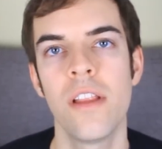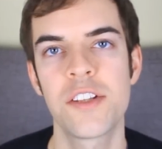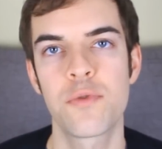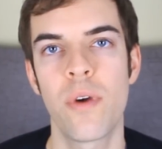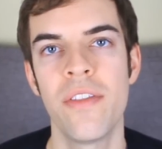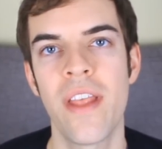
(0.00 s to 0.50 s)

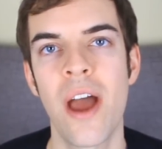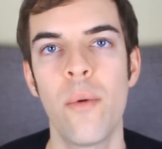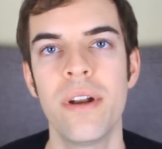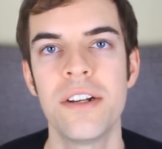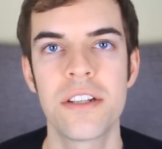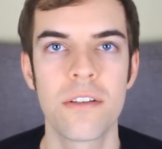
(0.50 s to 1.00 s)
Let's run that
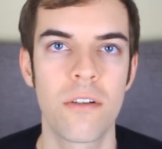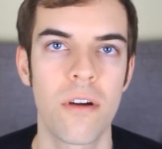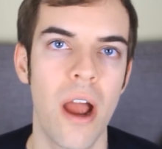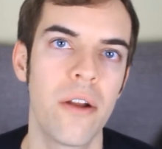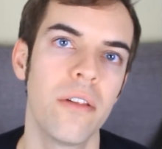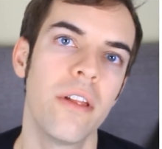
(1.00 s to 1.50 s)
one into the
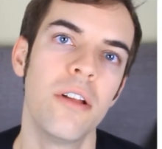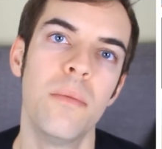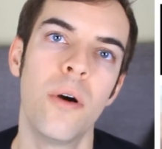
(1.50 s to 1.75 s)
ground a little